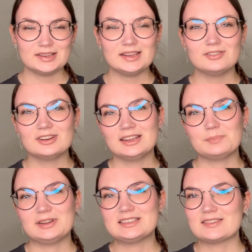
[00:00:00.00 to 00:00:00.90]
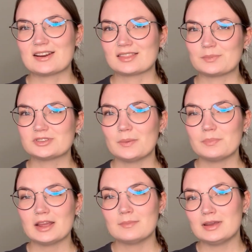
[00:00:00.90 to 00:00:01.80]
If you did, please give it a thumbs up
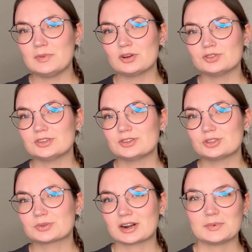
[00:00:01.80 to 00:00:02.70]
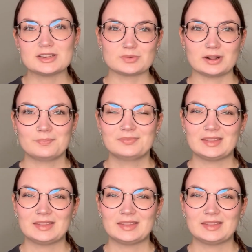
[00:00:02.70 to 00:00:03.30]
and maybe consider subscribing as well.